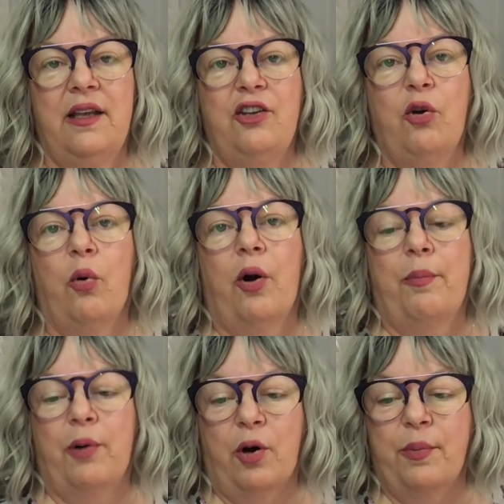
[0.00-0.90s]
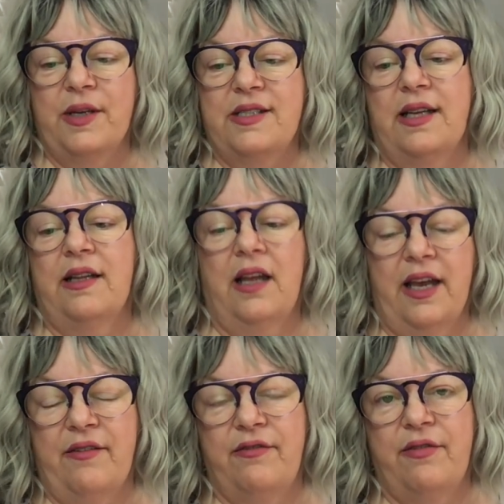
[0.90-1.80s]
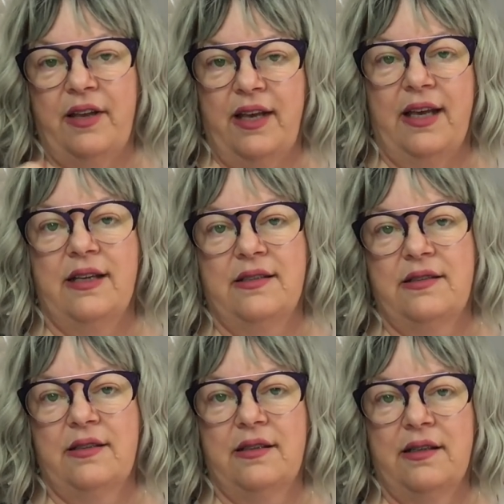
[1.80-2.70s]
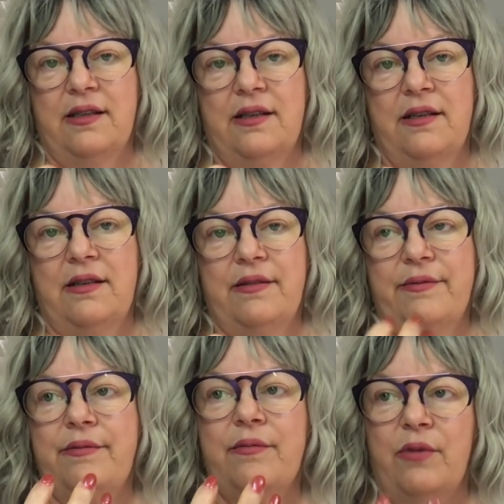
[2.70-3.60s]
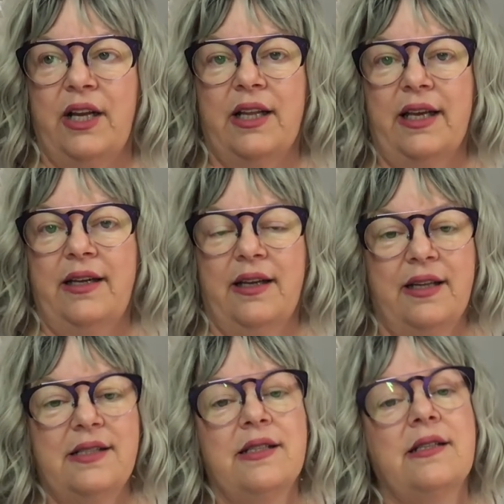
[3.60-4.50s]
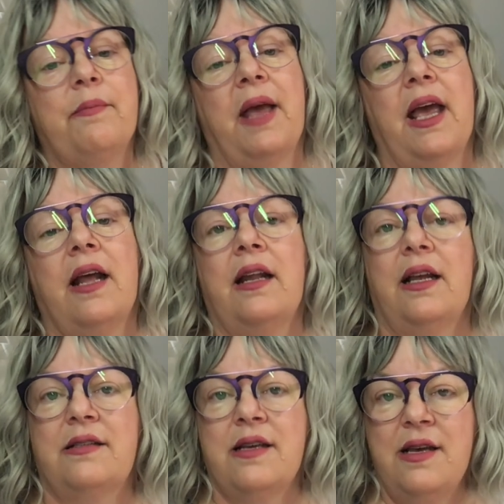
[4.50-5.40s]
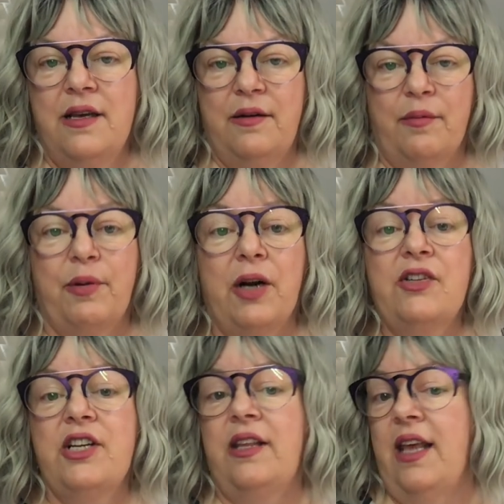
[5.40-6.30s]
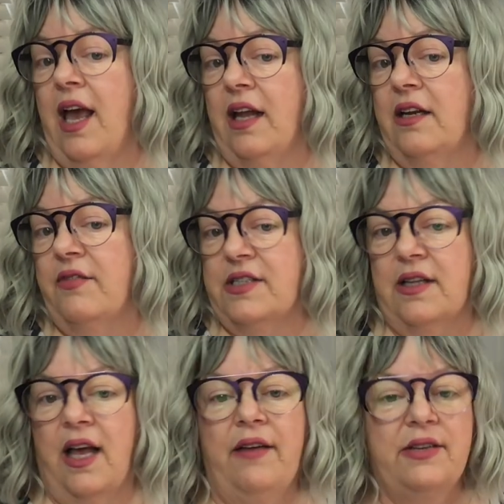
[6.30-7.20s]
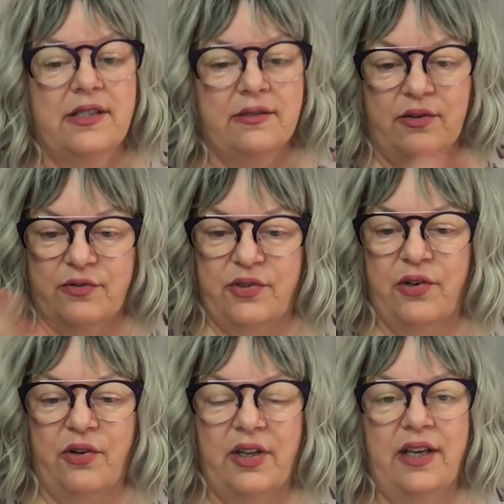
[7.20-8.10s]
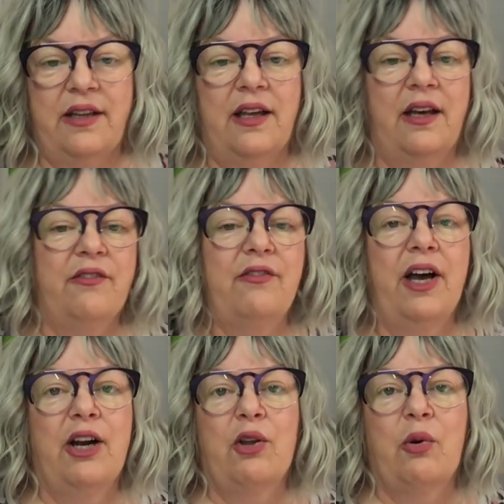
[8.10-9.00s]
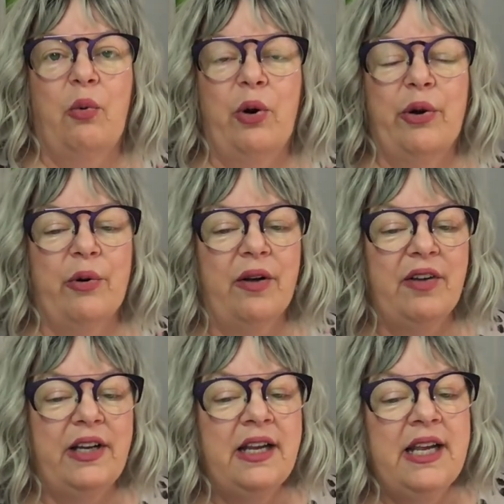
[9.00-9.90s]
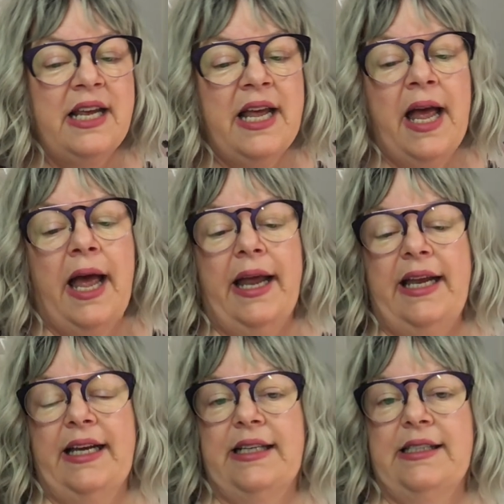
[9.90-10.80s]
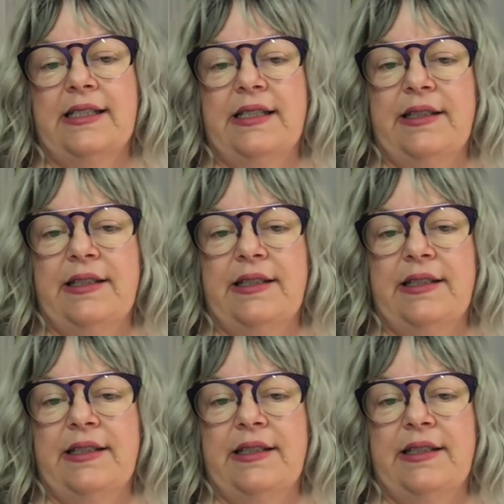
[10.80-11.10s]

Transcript: your purpose in life is really. Now, this is a man that's approaching the end of his life. He's certainly in the final quarter of it. And